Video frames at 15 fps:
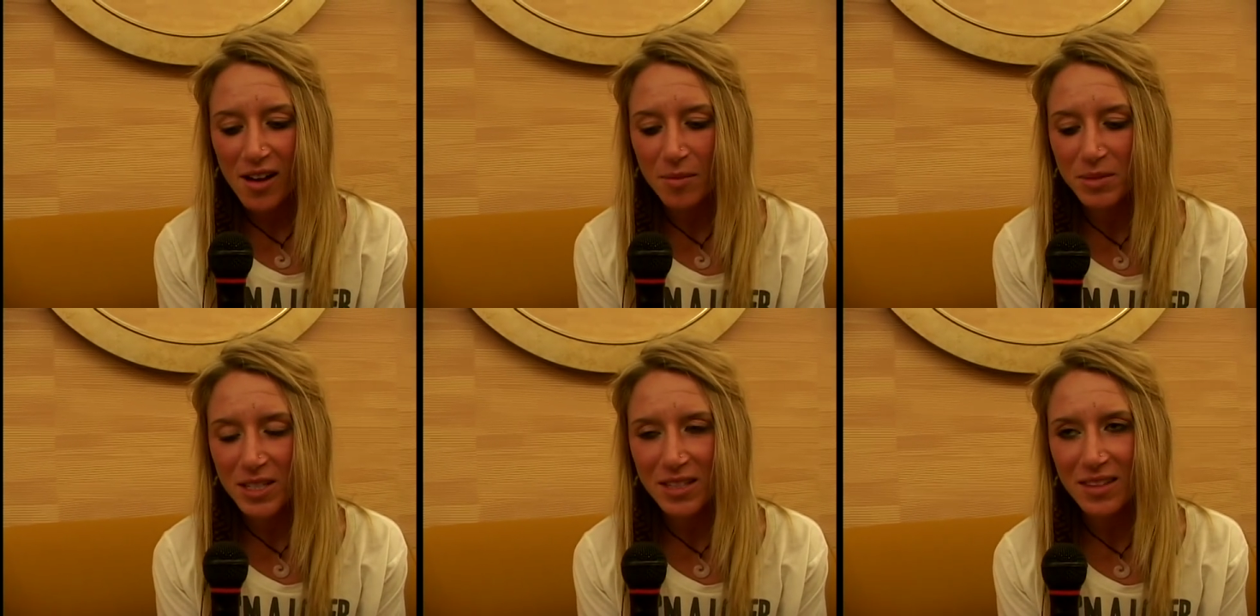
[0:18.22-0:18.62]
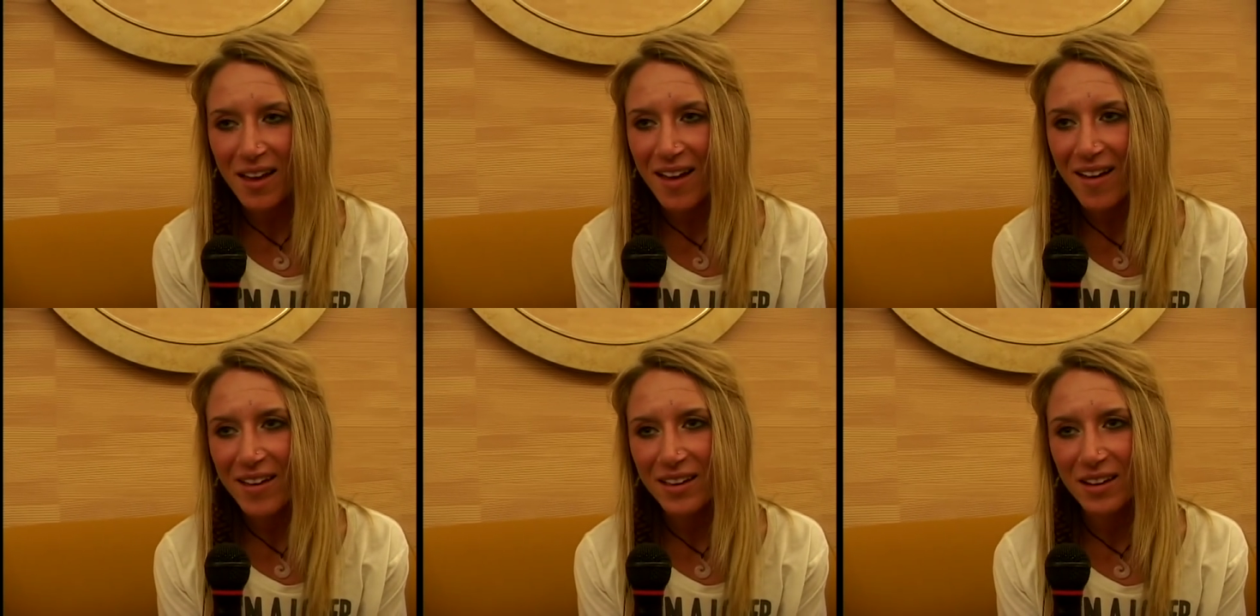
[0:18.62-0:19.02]
did
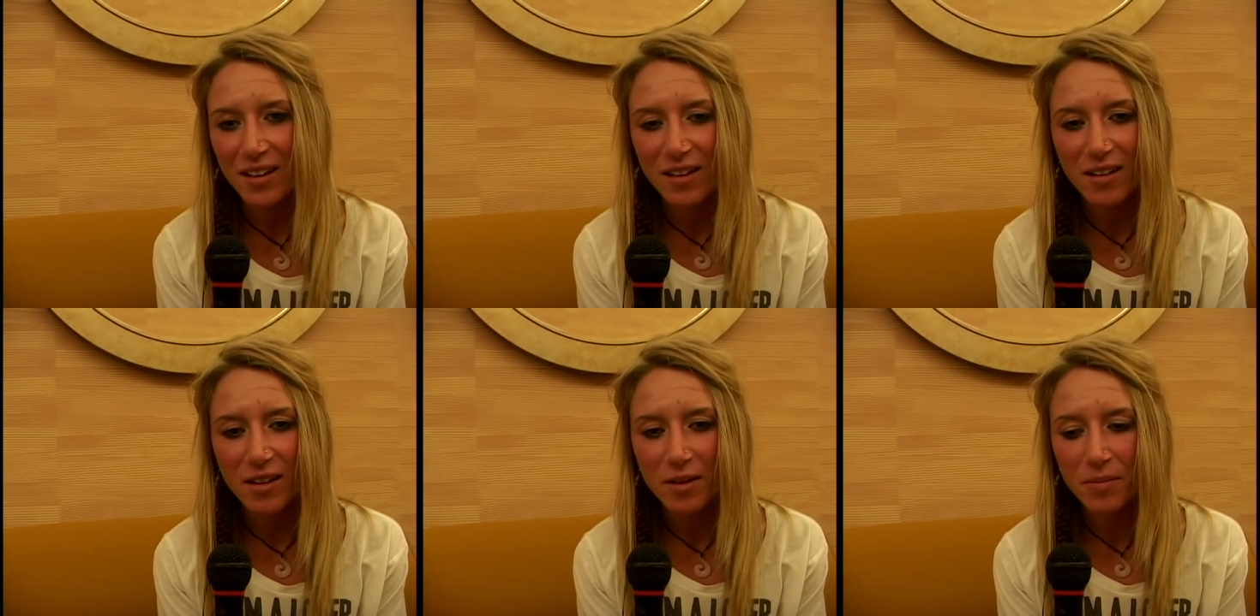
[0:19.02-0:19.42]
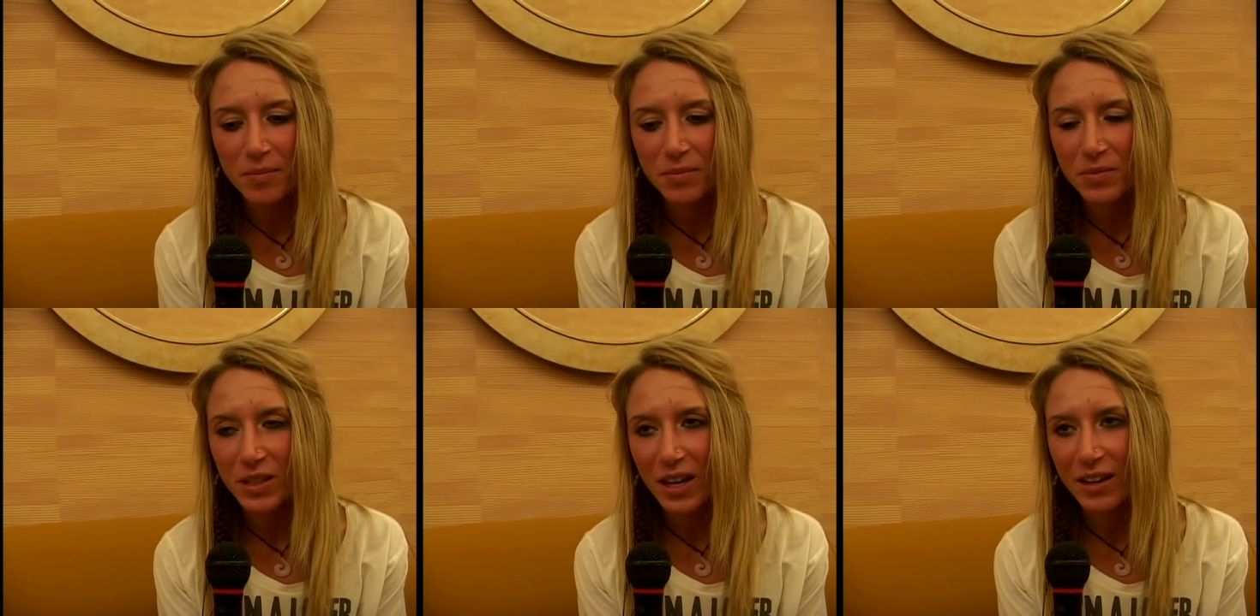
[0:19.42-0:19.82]

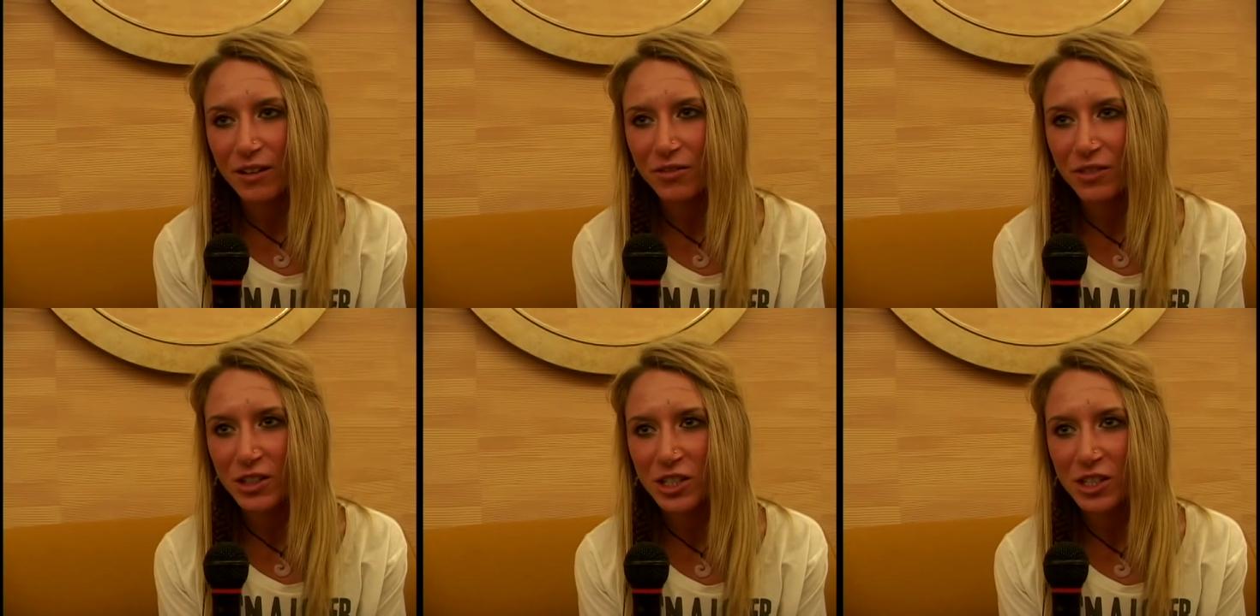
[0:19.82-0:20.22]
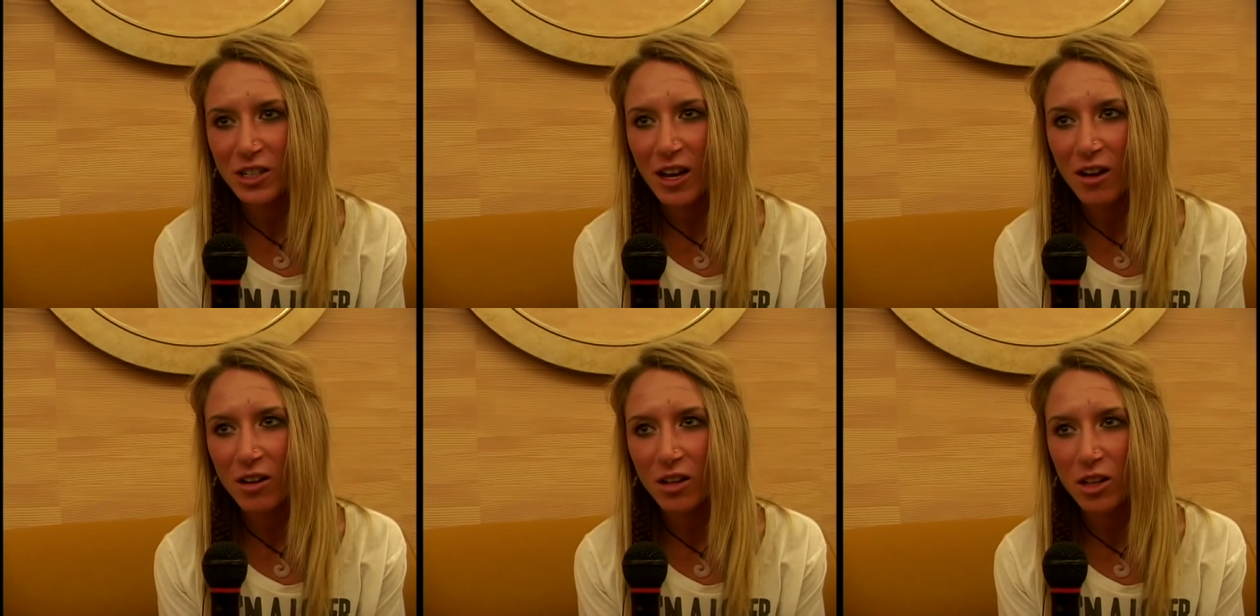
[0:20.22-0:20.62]
that, kind of finished it
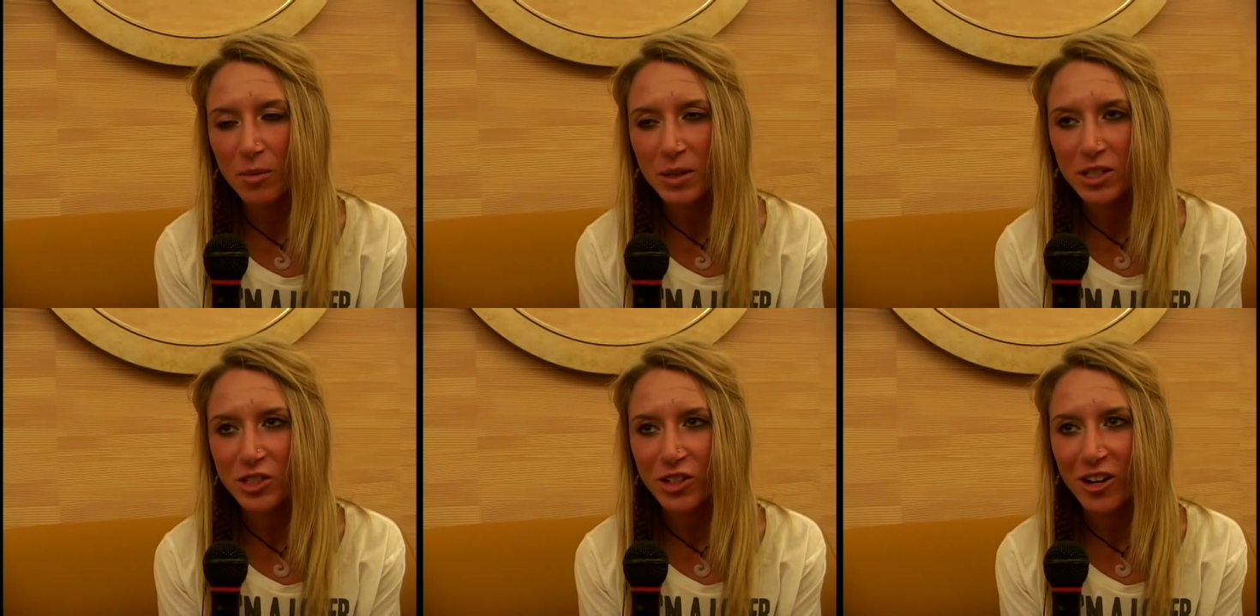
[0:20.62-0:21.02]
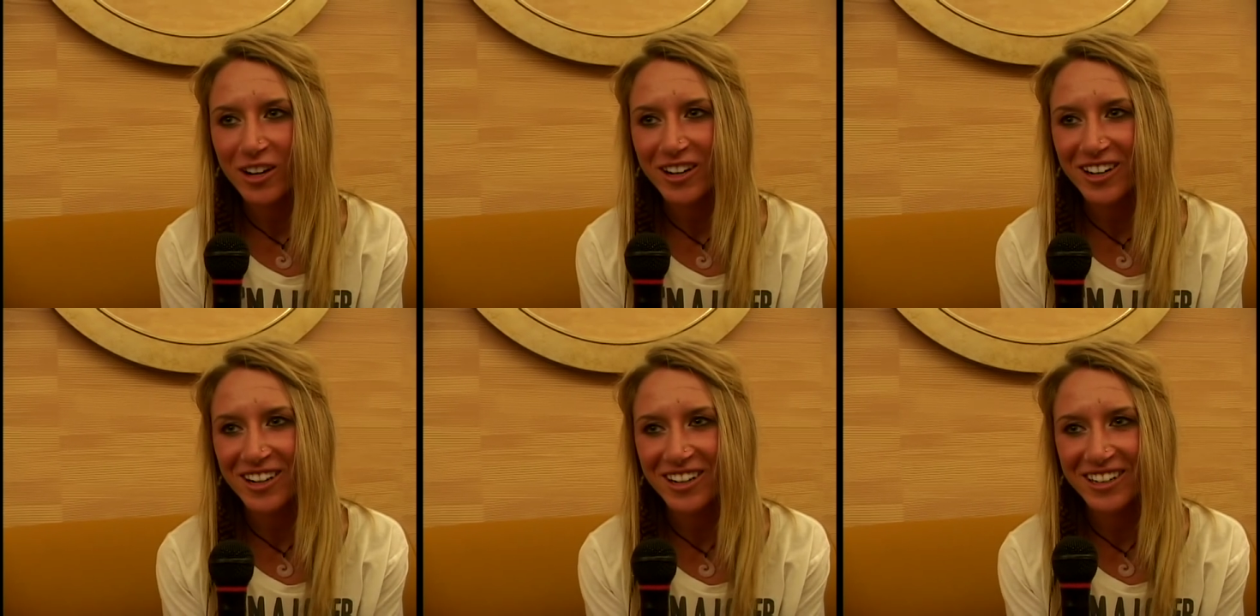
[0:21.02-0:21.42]
out a little bit
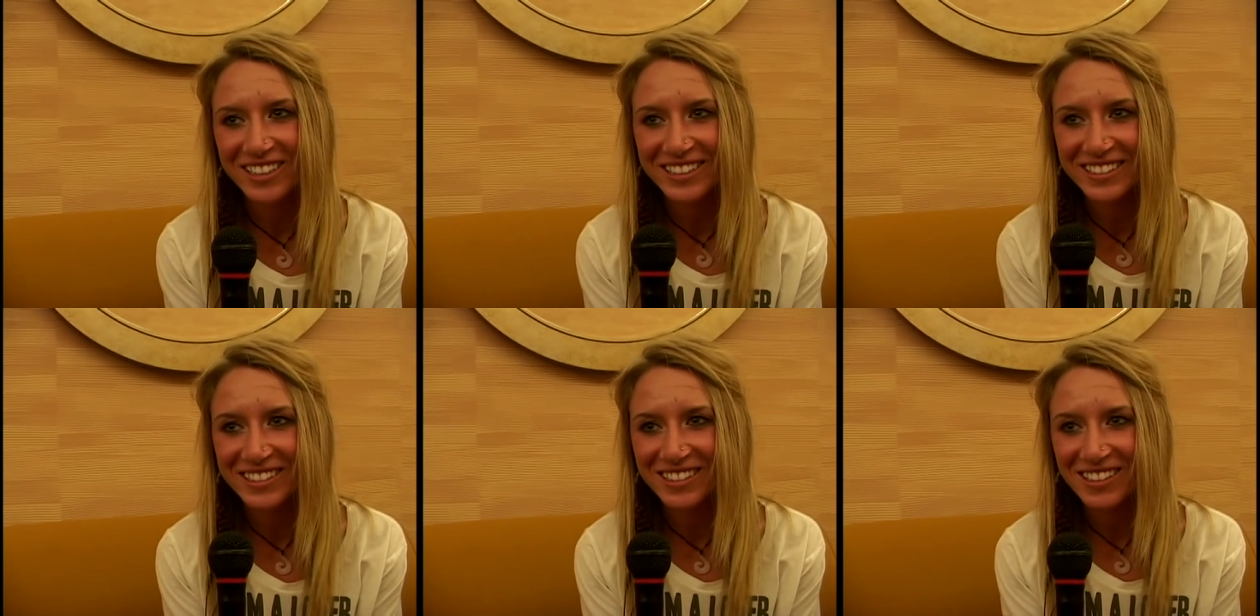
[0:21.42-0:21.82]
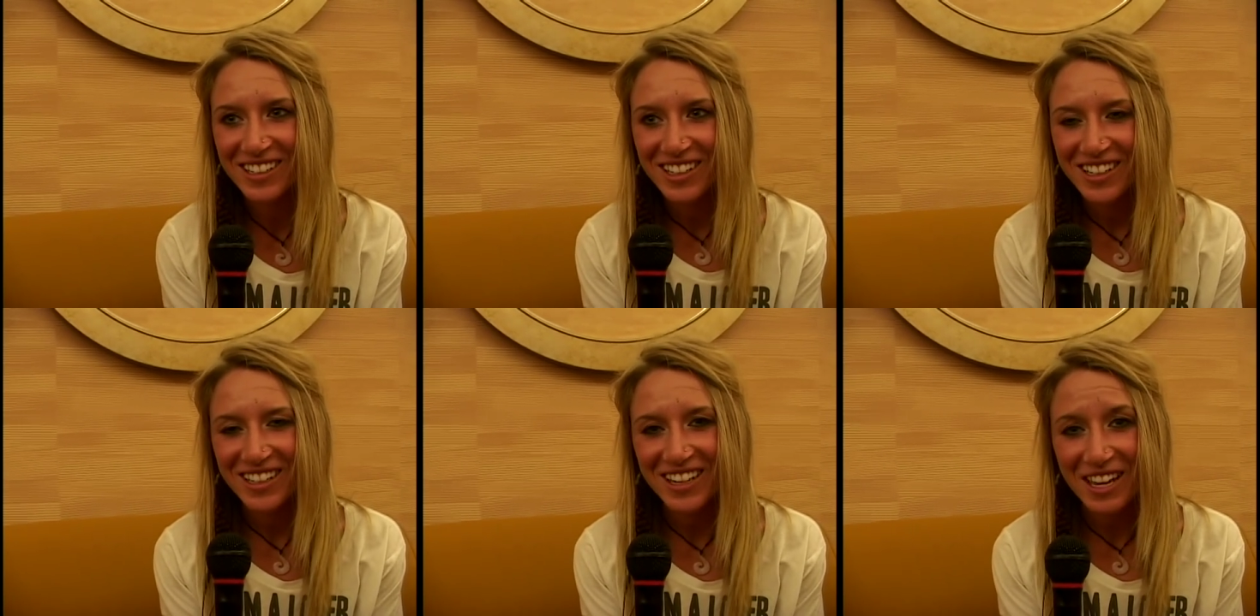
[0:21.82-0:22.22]
stronger and
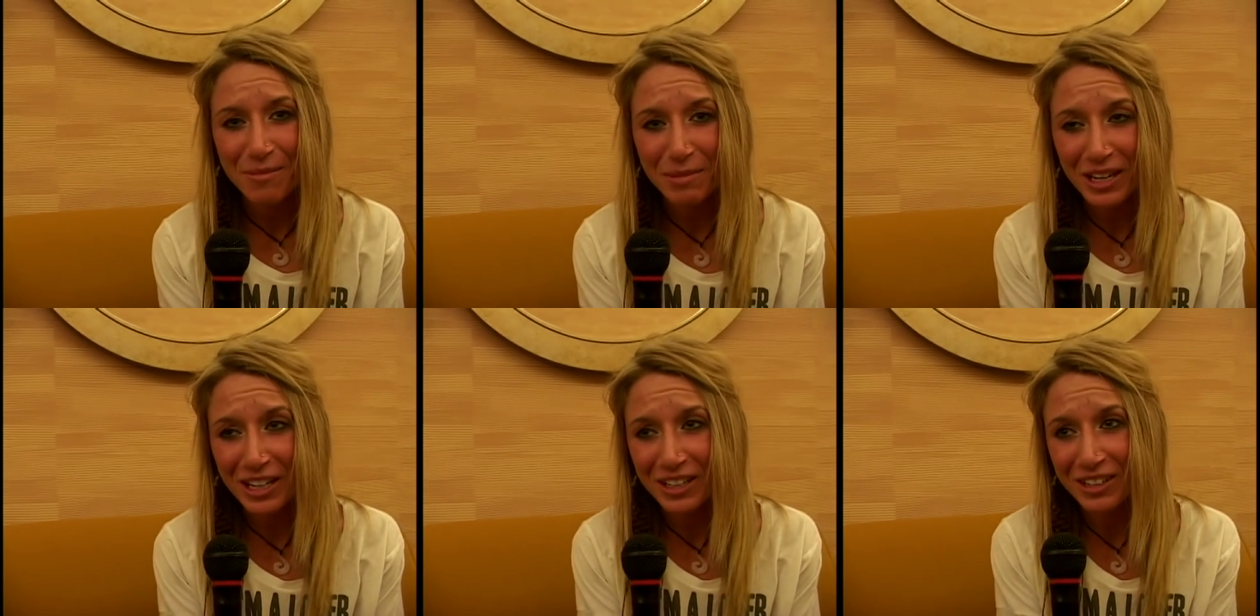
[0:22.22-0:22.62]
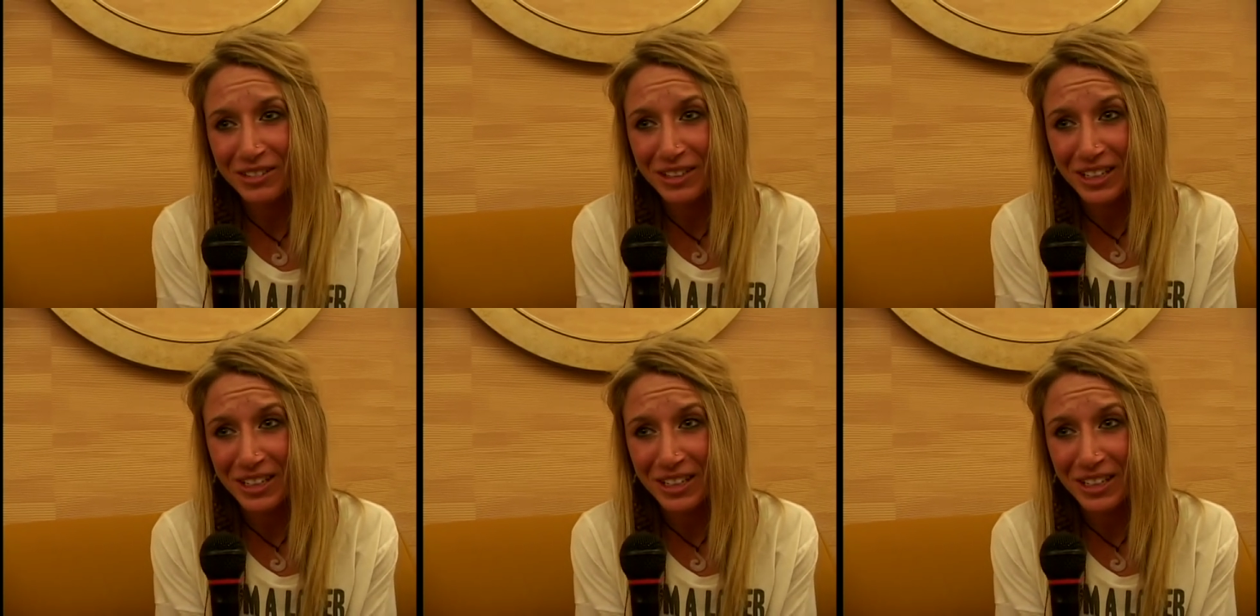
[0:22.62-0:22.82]
came back